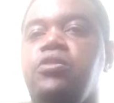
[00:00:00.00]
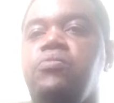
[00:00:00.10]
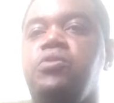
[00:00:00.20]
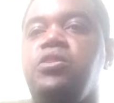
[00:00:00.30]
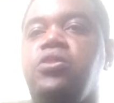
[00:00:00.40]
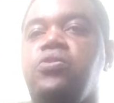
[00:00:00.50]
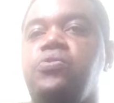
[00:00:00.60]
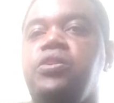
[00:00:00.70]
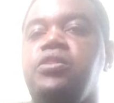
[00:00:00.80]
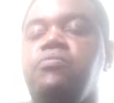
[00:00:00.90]
We know
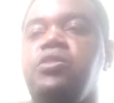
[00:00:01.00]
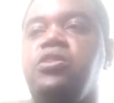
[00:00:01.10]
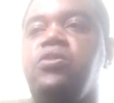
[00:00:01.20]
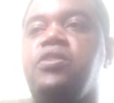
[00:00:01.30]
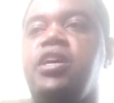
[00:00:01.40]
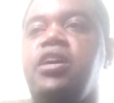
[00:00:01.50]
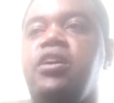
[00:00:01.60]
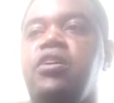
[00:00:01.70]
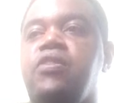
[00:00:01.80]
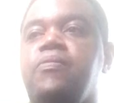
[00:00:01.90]
that
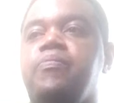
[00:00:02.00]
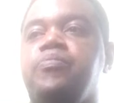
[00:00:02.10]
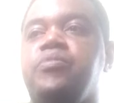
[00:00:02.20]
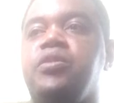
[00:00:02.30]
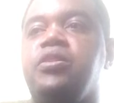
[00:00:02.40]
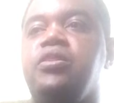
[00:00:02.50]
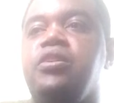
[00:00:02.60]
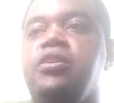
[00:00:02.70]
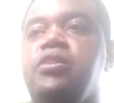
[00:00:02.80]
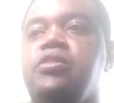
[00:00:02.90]

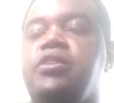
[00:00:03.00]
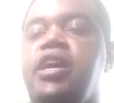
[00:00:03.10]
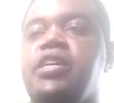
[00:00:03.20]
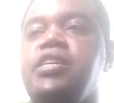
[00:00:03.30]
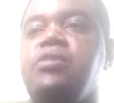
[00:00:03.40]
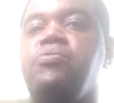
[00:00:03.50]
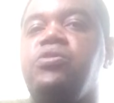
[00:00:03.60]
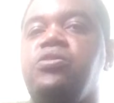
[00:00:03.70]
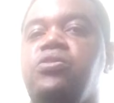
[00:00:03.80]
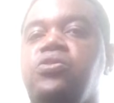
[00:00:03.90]
Jackie
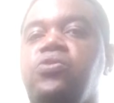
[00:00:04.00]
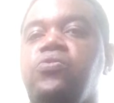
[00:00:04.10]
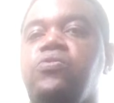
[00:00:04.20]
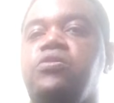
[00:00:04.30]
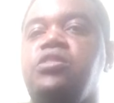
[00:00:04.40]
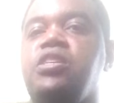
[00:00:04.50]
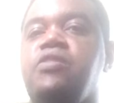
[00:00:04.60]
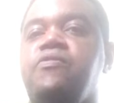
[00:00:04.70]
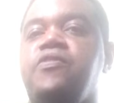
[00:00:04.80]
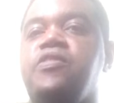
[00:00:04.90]
was, you know,
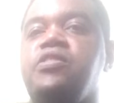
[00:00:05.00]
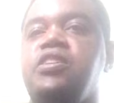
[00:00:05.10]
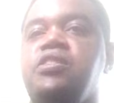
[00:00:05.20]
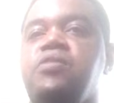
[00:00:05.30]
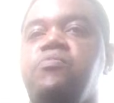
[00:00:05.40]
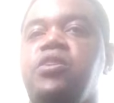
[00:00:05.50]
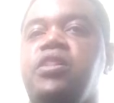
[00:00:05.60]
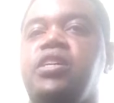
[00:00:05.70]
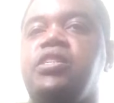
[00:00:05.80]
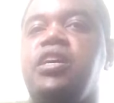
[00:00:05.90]
she didn't
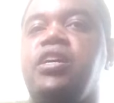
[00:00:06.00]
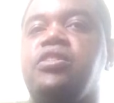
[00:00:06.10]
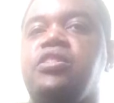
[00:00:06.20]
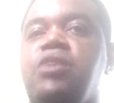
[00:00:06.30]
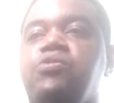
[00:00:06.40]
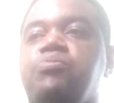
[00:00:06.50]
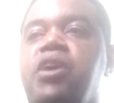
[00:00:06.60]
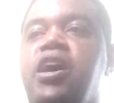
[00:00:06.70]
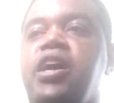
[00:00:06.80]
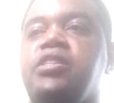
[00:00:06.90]
realize that her son was
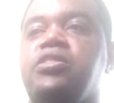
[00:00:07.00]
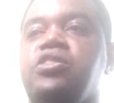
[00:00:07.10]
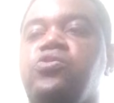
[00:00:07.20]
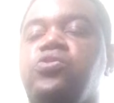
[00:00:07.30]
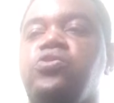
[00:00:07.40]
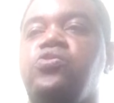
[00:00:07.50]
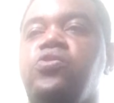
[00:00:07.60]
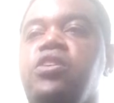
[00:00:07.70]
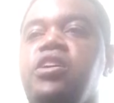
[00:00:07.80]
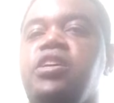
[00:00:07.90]
behind her. She closed the
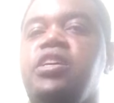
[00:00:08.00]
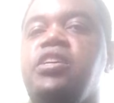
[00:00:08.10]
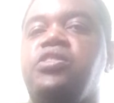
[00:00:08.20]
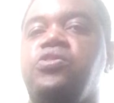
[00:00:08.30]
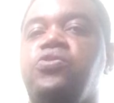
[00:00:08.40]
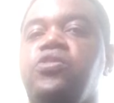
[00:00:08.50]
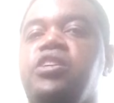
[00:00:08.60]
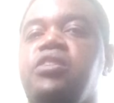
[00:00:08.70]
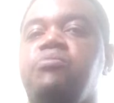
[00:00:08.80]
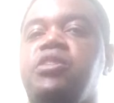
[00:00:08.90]
door. If the door
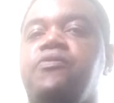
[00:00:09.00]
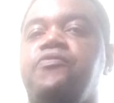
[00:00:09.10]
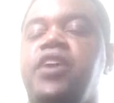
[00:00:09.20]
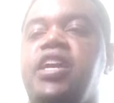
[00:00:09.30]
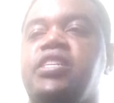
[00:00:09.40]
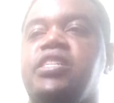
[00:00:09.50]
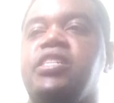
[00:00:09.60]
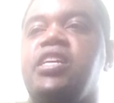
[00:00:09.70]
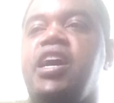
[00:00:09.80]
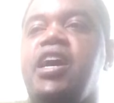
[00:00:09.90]
hit him in the face, I
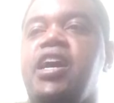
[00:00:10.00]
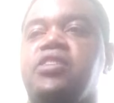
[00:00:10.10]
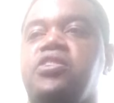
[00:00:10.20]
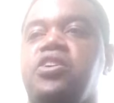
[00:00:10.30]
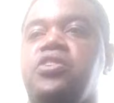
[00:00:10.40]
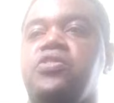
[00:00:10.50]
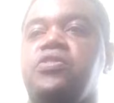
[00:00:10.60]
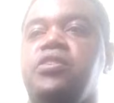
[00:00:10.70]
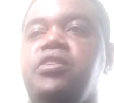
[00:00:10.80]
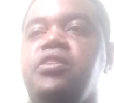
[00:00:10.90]
say, that had to hurt.
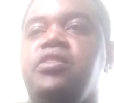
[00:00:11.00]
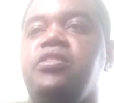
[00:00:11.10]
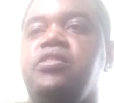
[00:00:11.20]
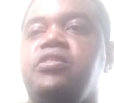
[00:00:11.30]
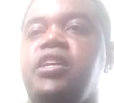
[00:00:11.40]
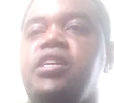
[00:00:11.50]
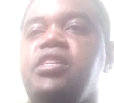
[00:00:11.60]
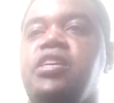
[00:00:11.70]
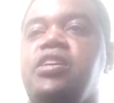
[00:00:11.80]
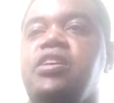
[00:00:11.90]
Jackie
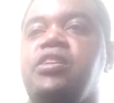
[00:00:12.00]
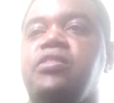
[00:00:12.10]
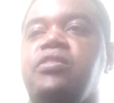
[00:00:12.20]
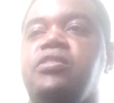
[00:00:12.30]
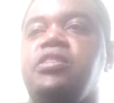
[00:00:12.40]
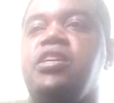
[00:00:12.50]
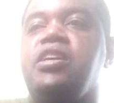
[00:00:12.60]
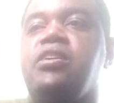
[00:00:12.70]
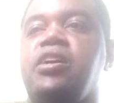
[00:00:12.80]
didn't see it.